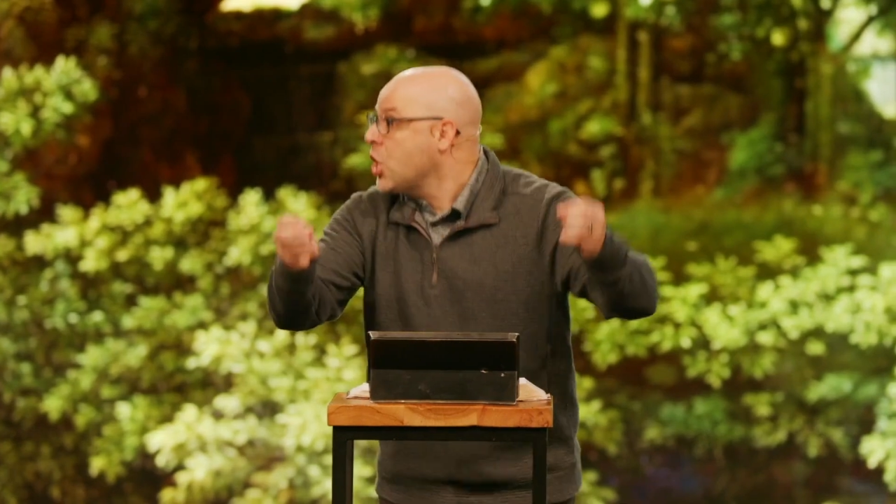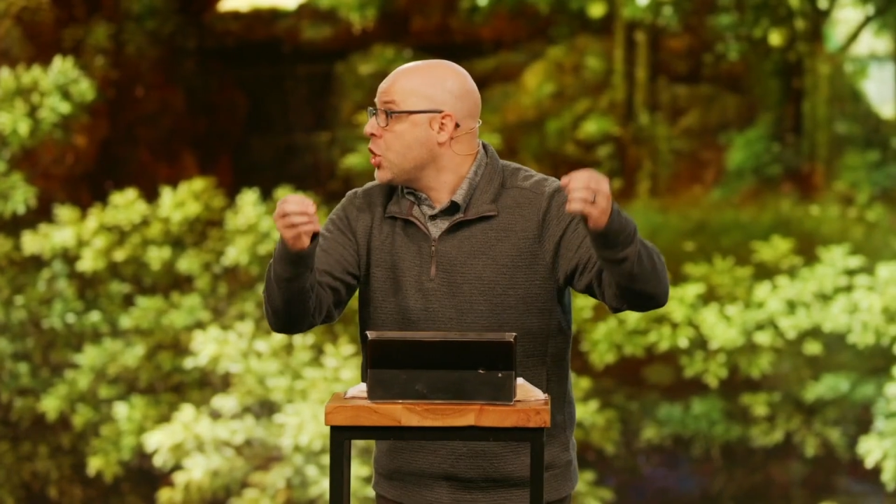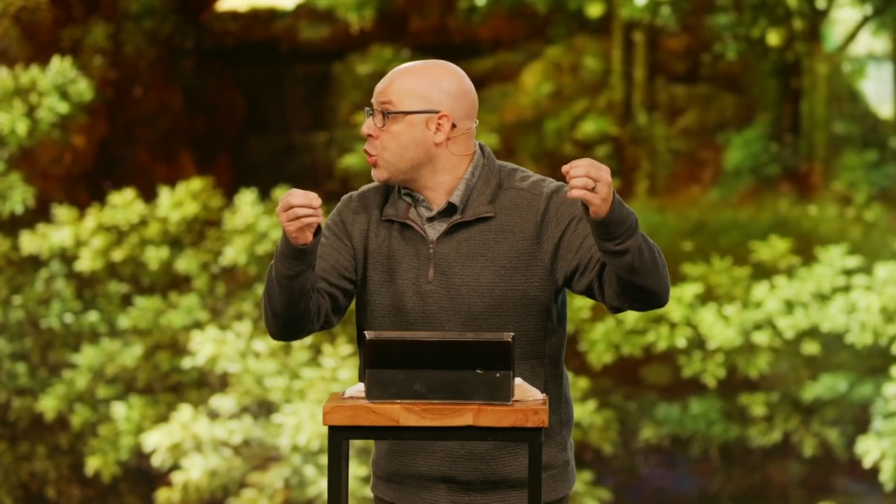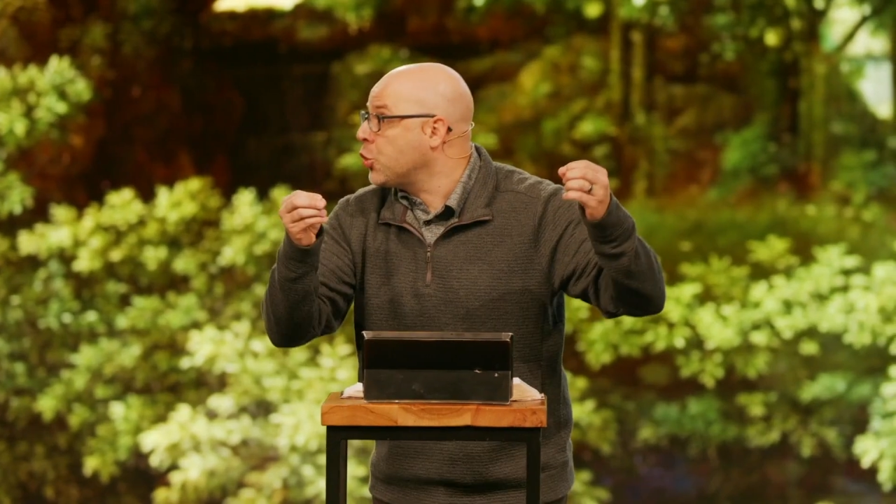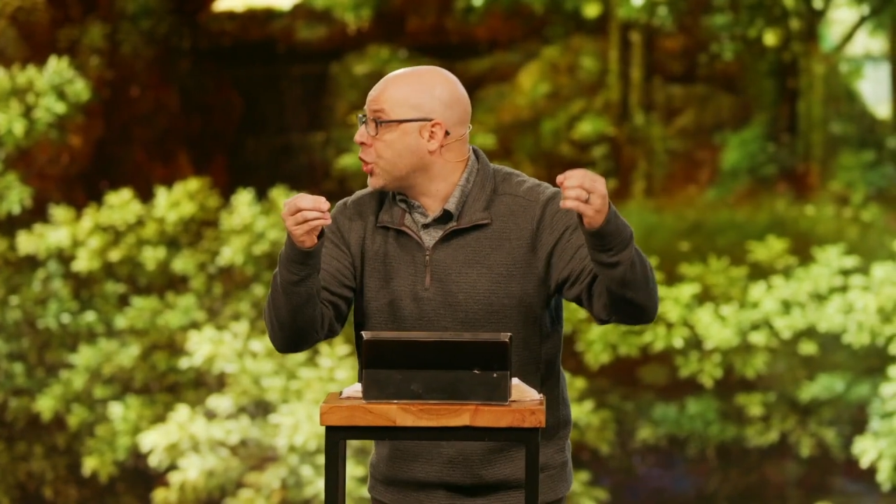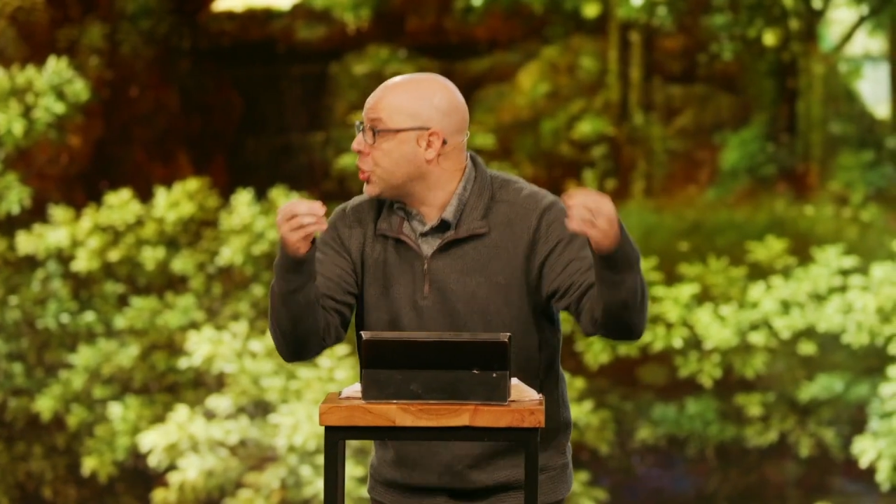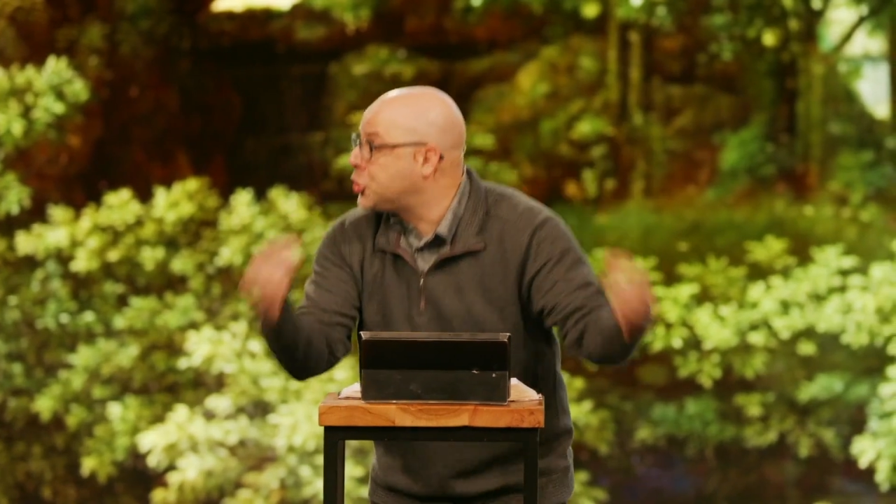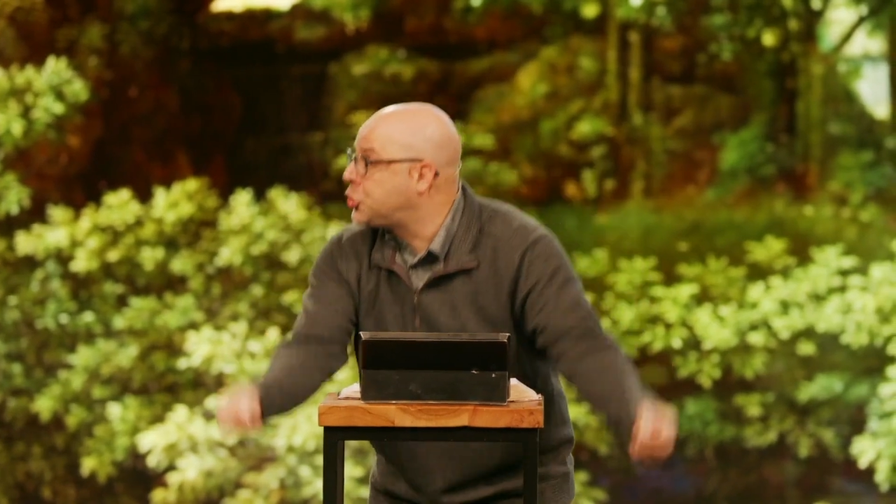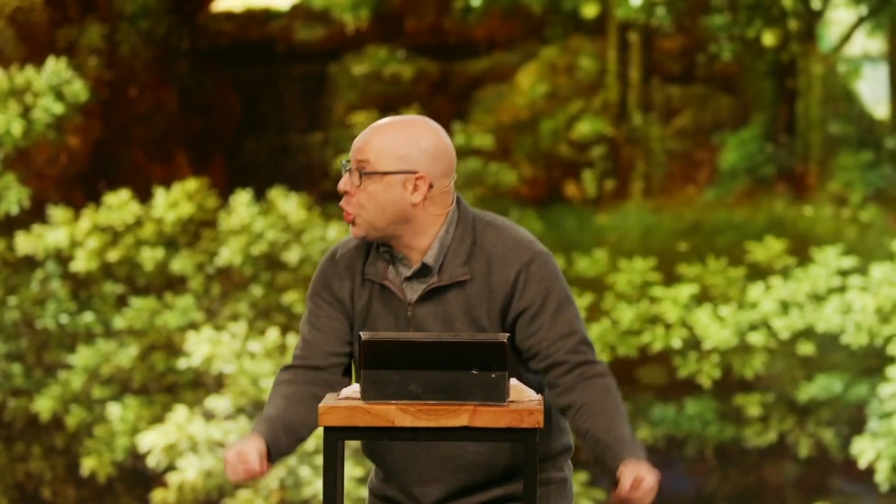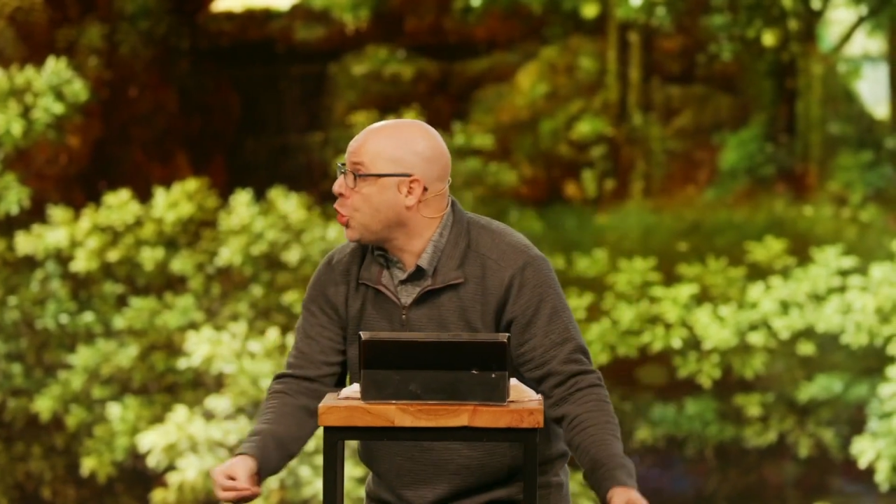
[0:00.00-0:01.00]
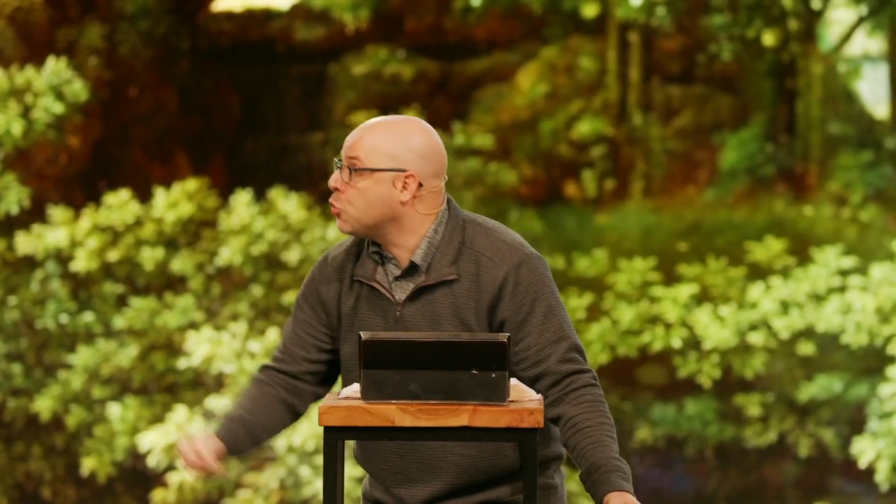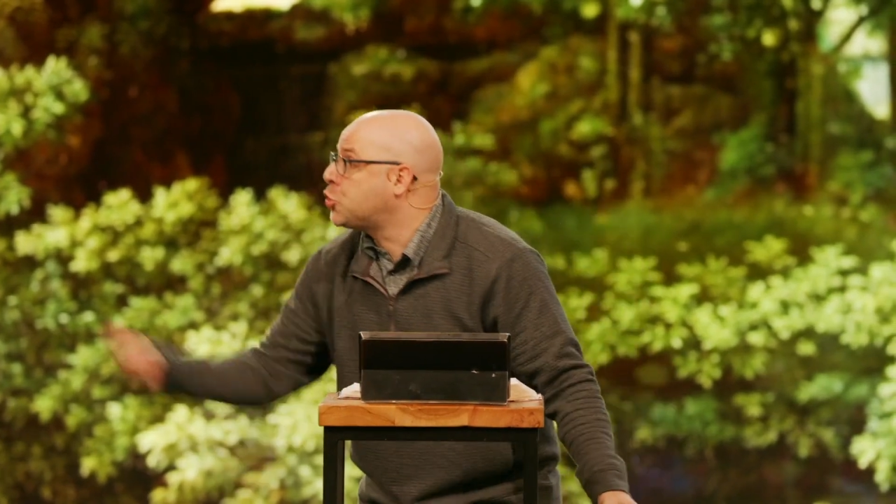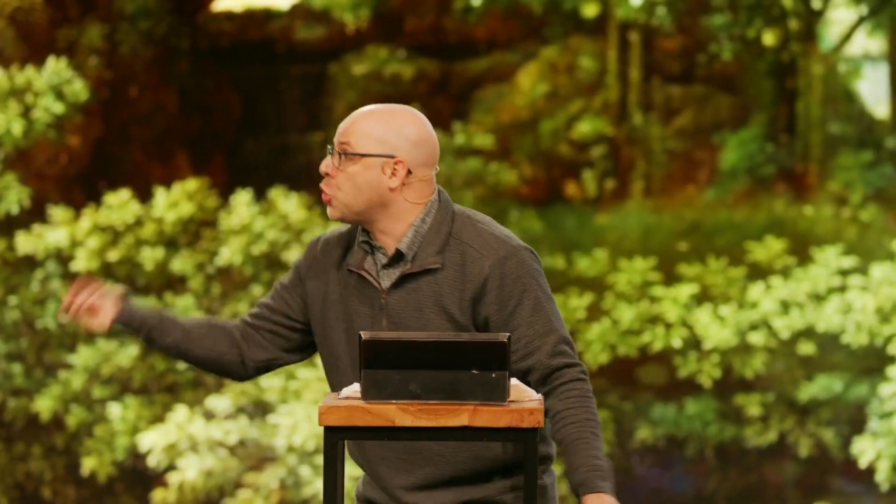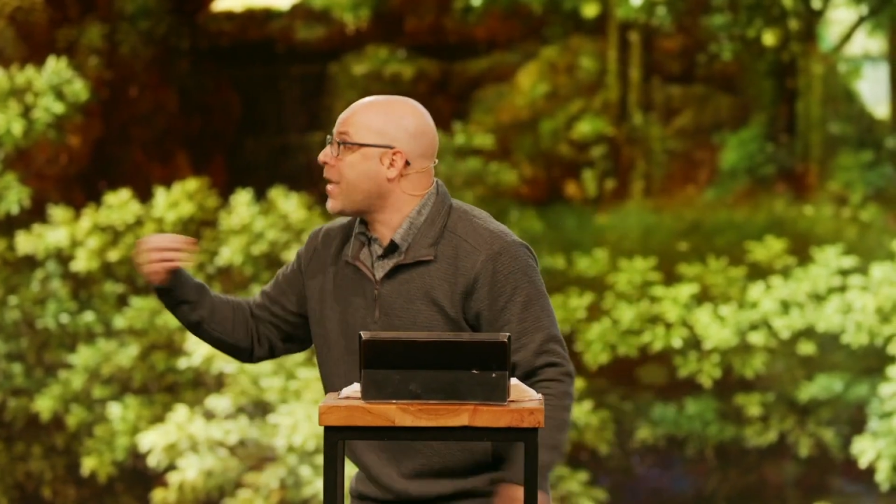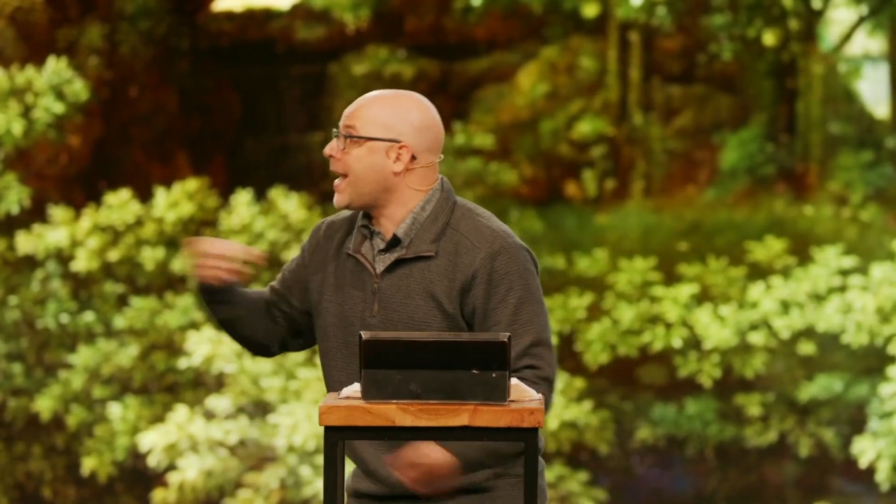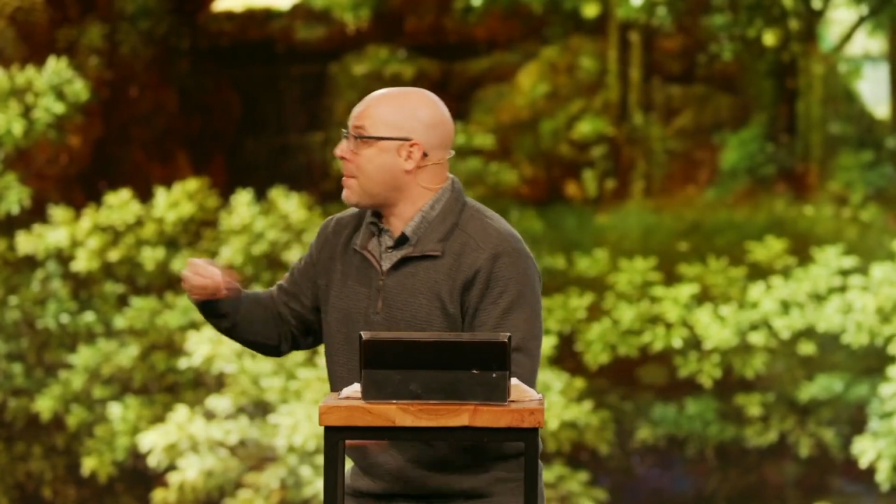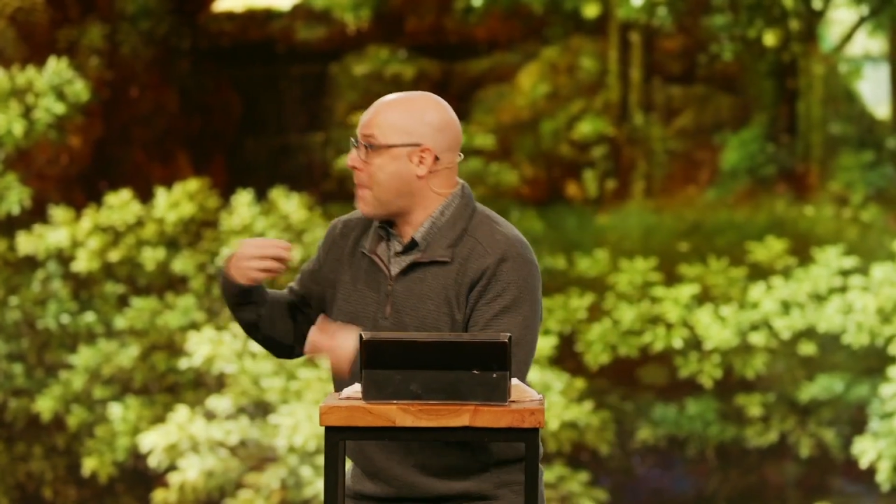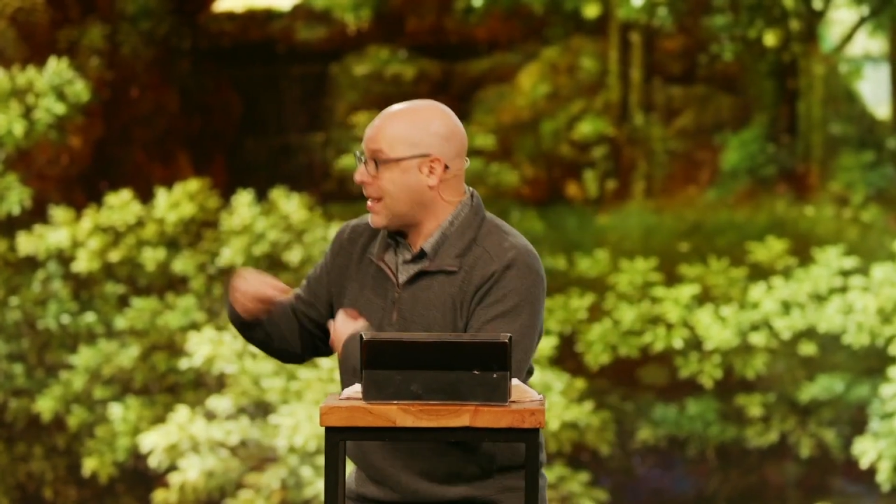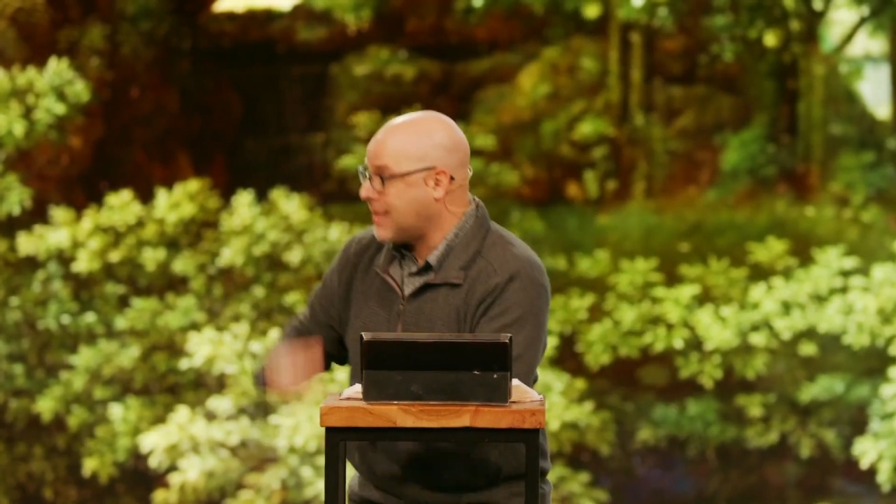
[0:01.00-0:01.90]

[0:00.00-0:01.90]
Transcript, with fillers: you're gonna do. Do that in my